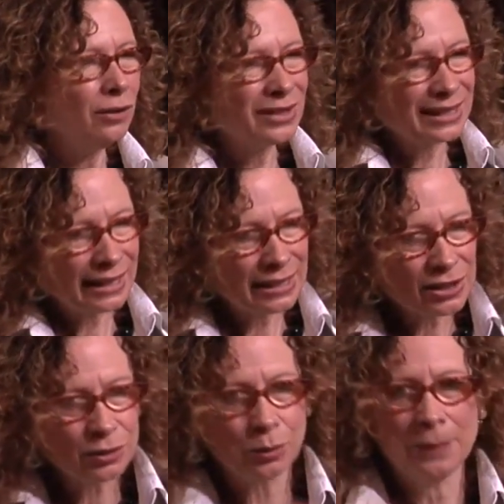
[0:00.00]
of us getting
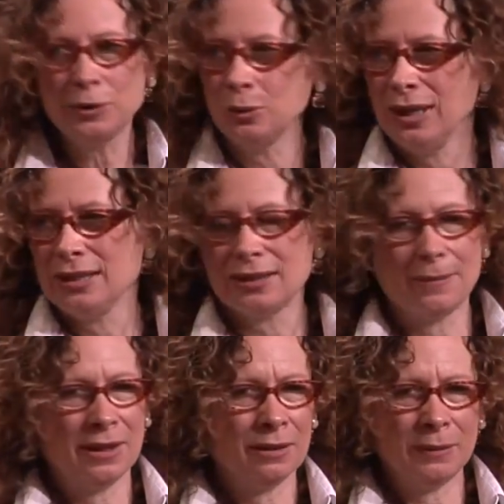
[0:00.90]
swept away in
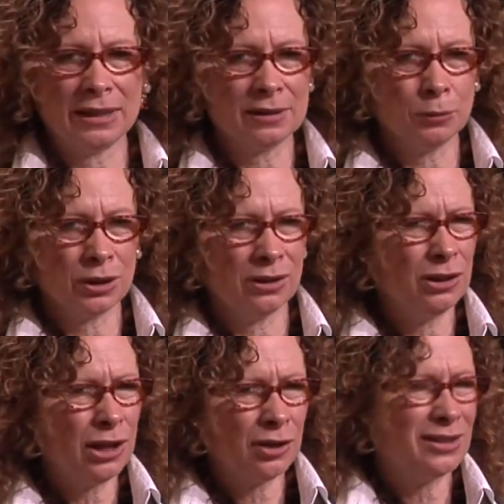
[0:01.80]
something that makes more,
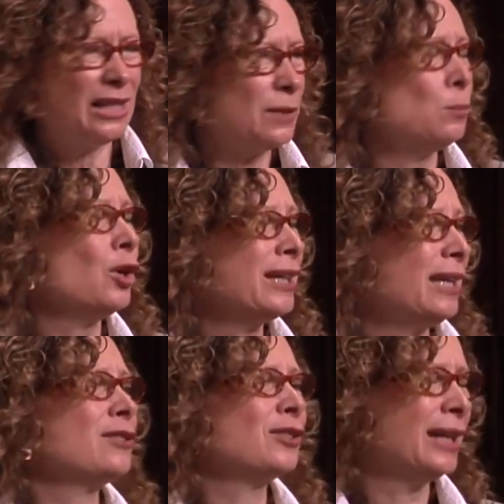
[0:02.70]
no sense. More
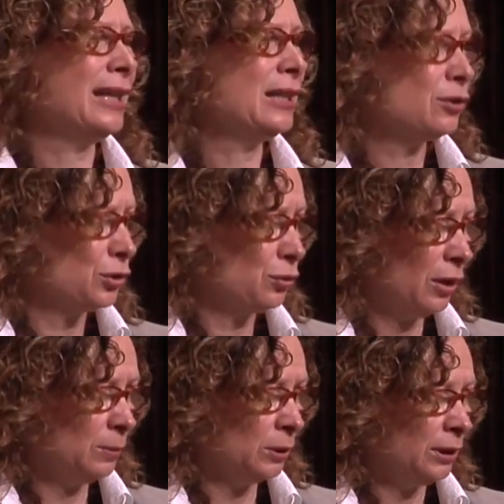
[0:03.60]
kids are getting into
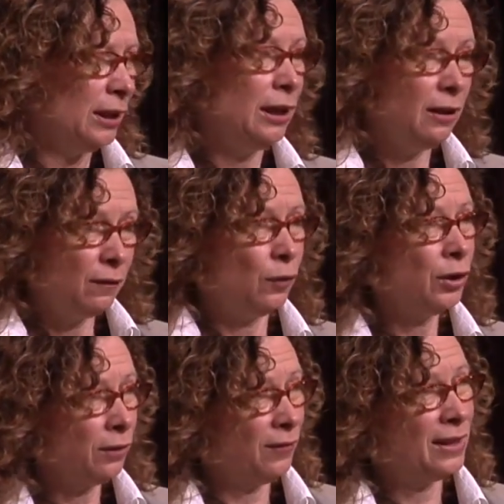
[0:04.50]
trouble in
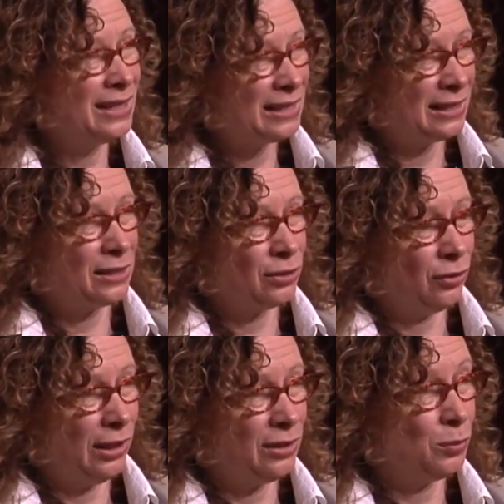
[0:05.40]
fourth, fifth, and sixth
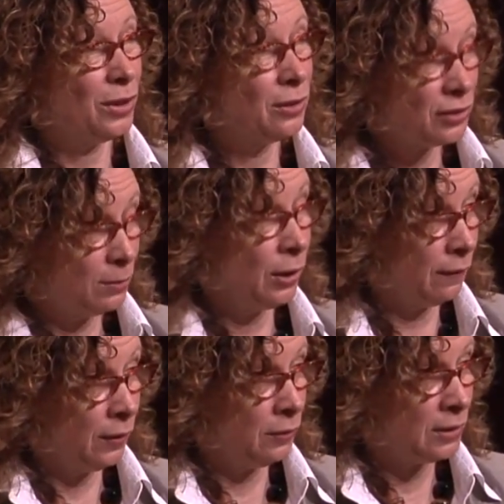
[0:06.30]
grades with their
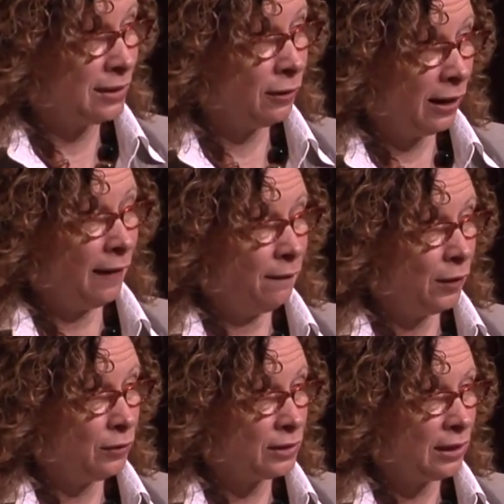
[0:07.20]
smartphones and their
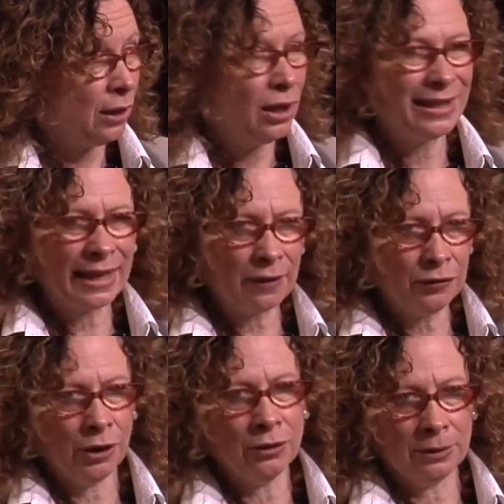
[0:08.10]
iPhones that have
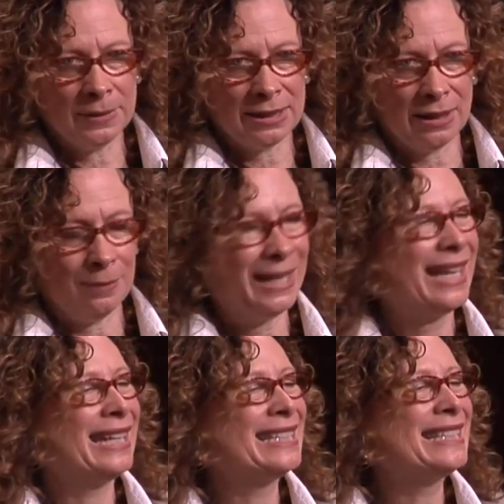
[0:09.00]
no limits on them. I
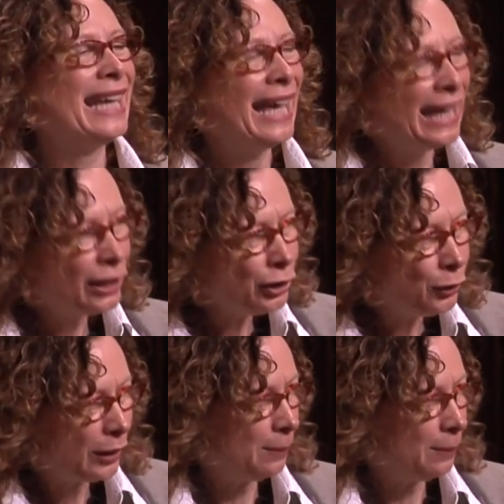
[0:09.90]
cannot tell you how